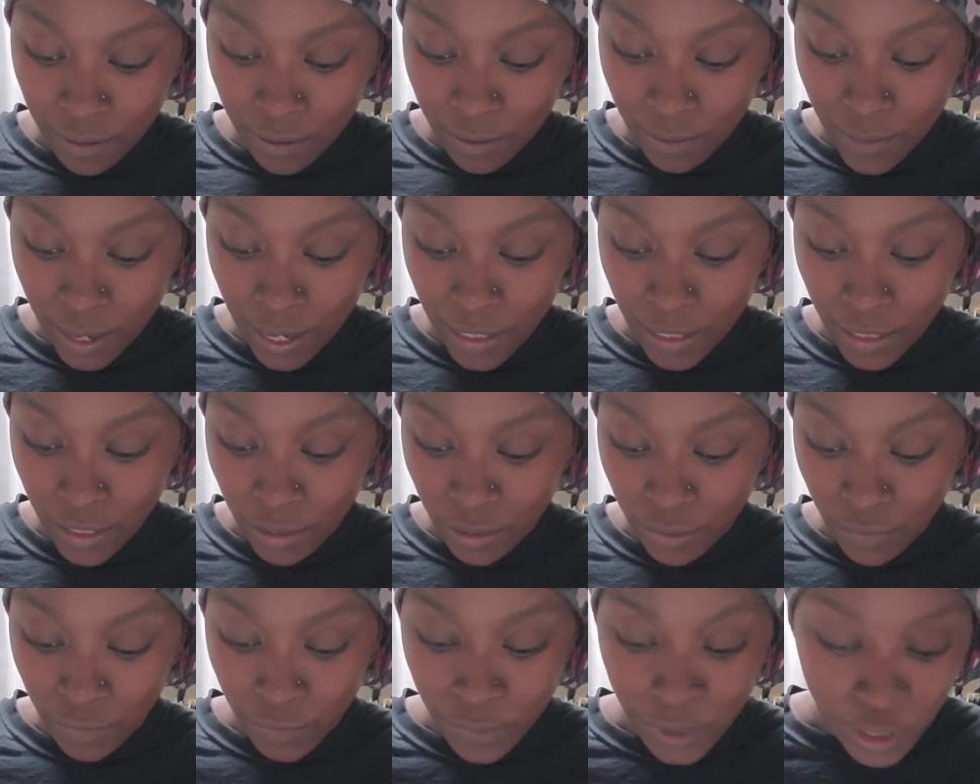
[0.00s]
Mine's
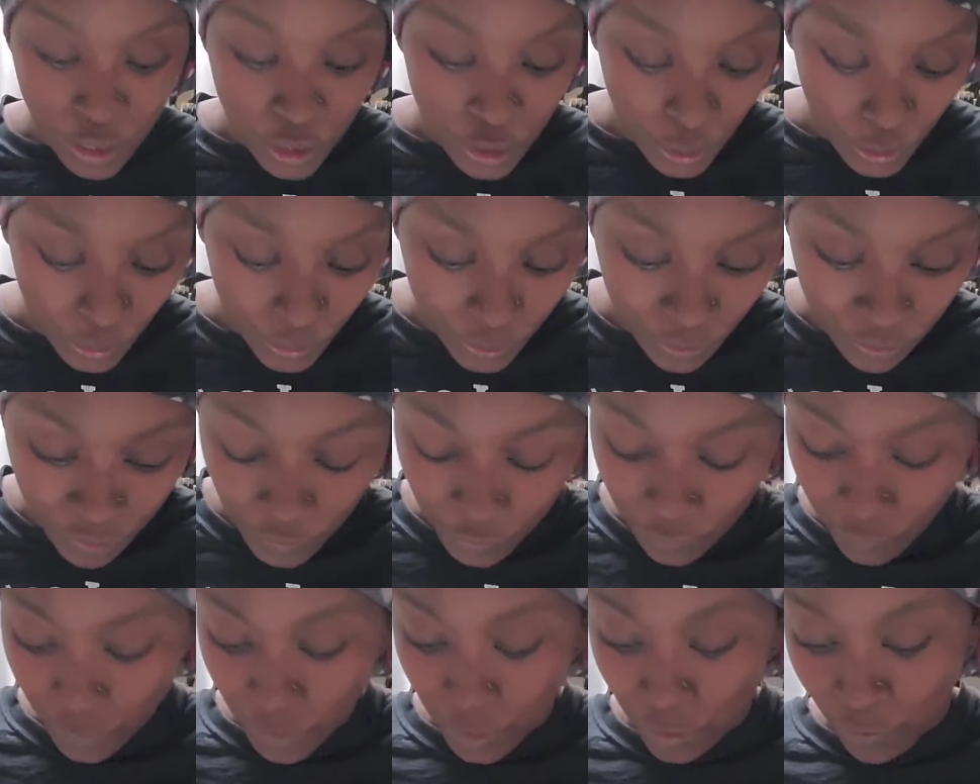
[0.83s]
are just
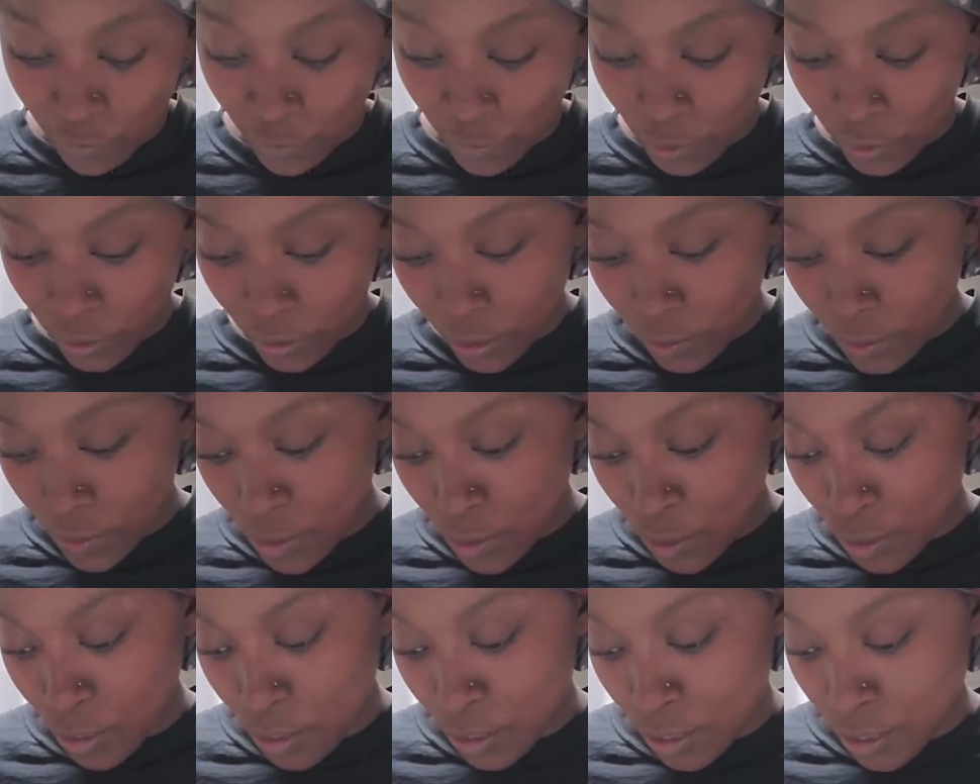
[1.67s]
$3.50 for a lip
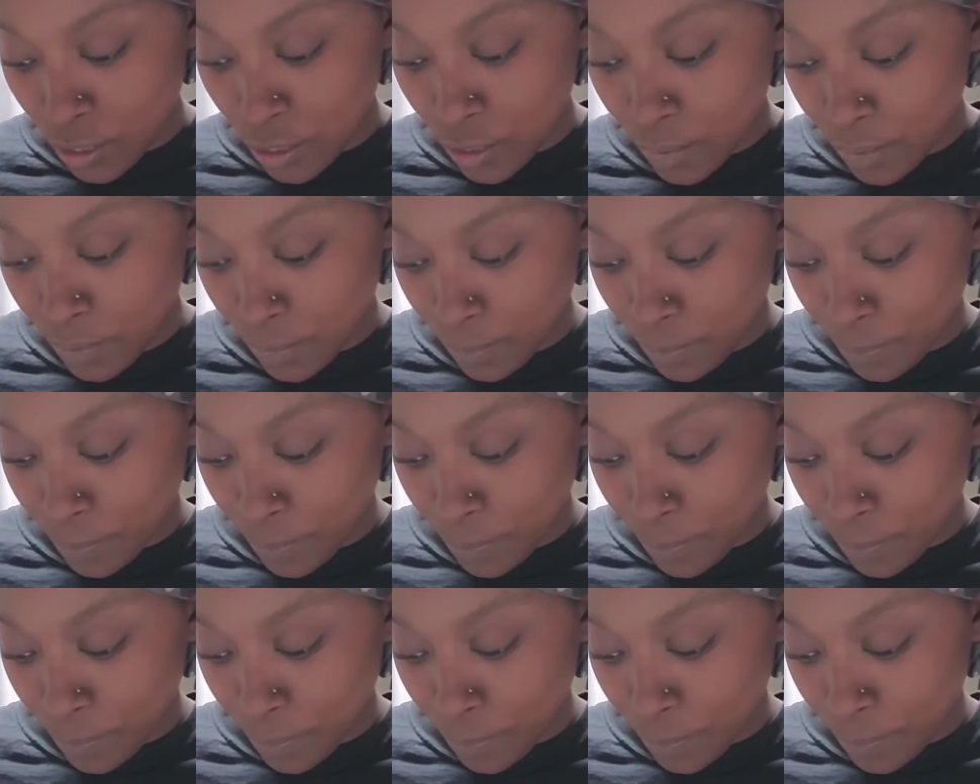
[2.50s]
scrub.